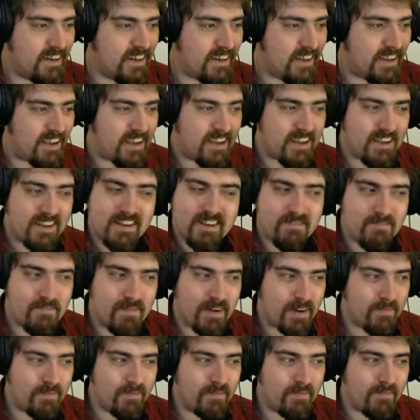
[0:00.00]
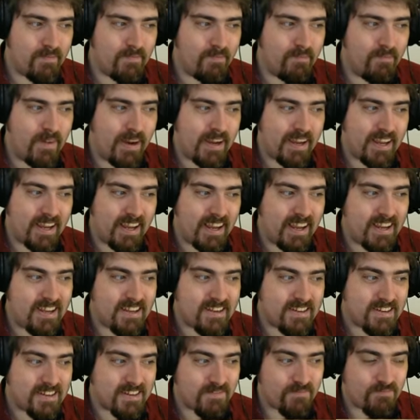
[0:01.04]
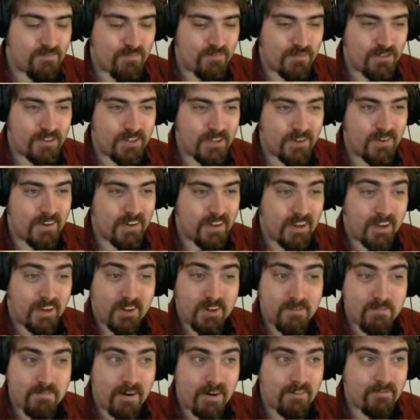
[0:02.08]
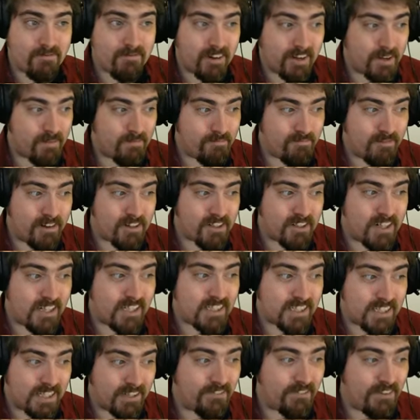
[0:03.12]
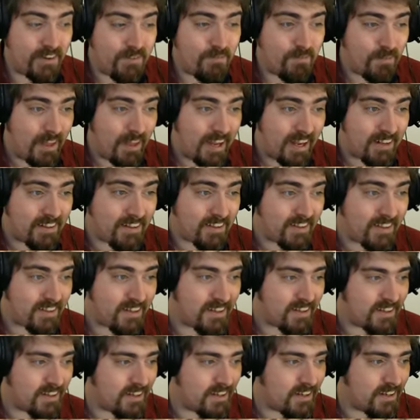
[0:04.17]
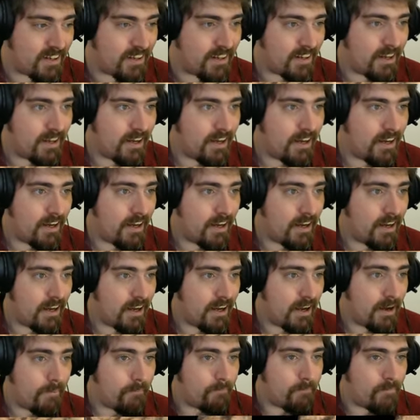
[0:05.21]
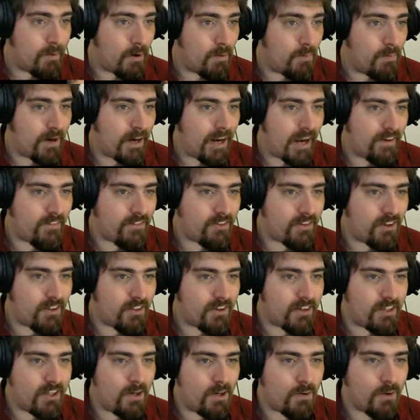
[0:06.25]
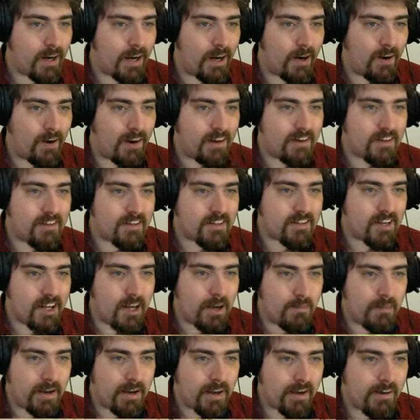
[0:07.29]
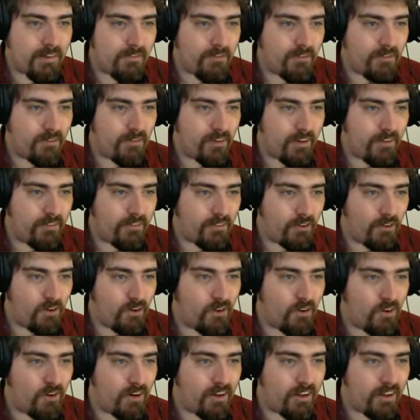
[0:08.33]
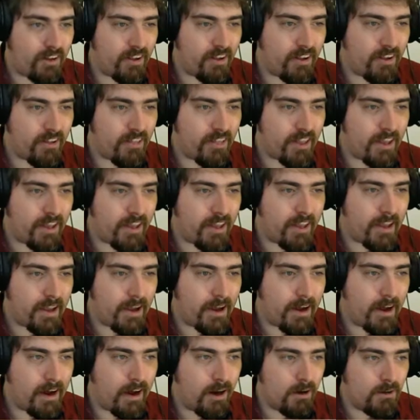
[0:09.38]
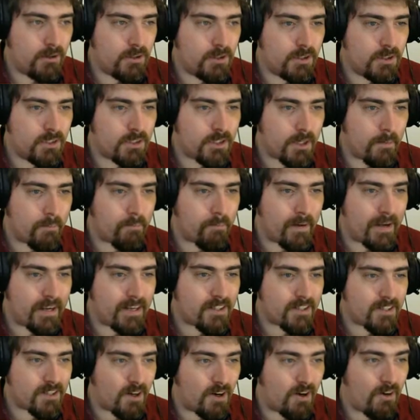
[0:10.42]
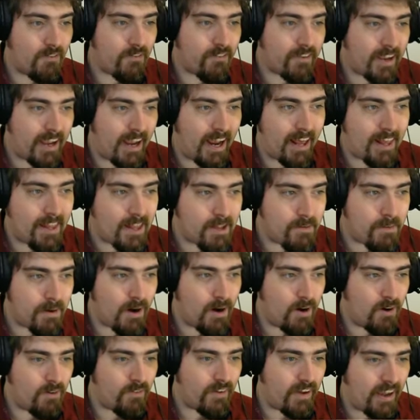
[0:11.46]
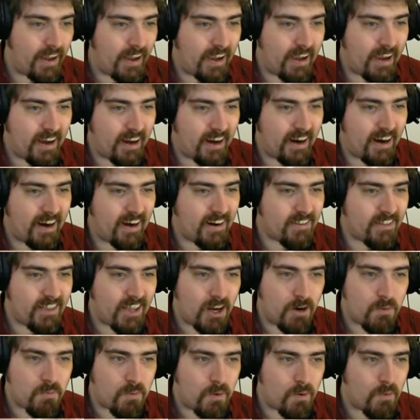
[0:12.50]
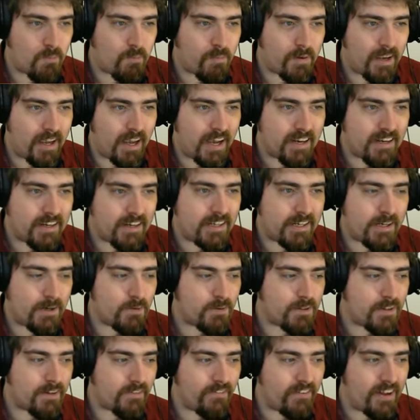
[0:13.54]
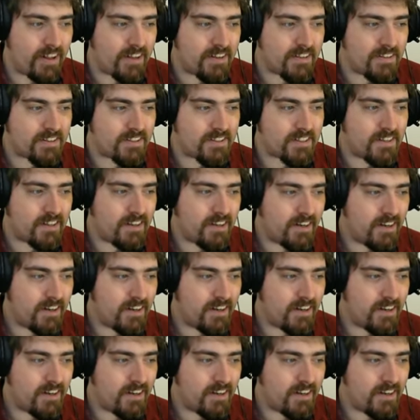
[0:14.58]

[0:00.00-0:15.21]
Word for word: He, me, Mega is doing a good Maverick impression, I'll give him that. But we have another nuke out, and it's coming f for the old base of Caliber over here, and there won't be any nuke defense.